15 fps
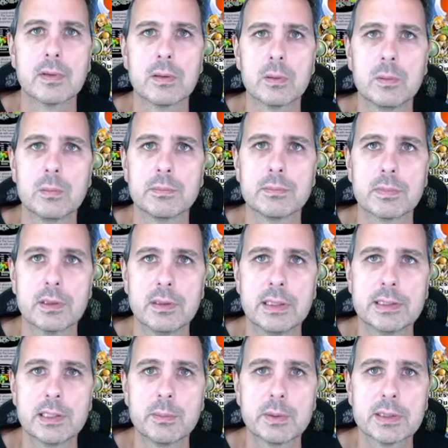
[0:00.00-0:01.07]
Oh,
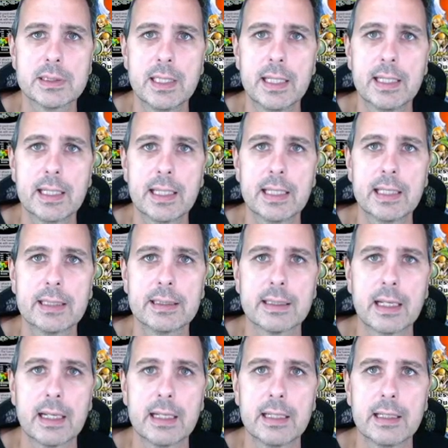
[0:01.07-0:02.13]
Glenn's almost dead again.
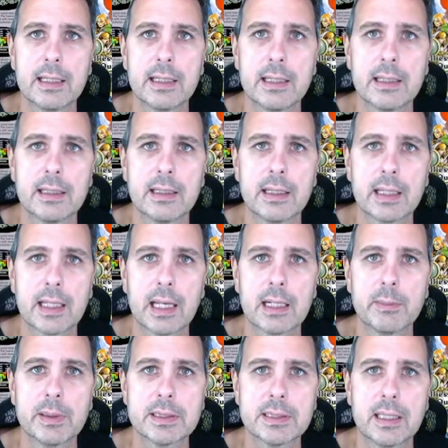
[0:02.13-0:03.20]
I kind
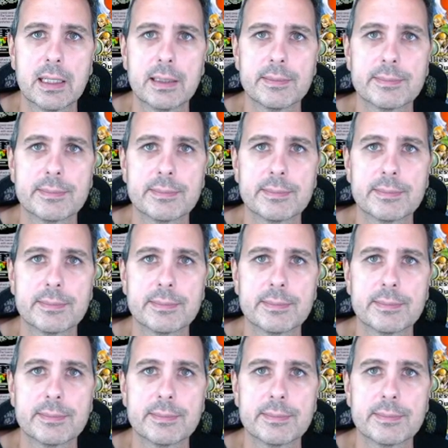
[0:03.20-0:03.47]
of missed that.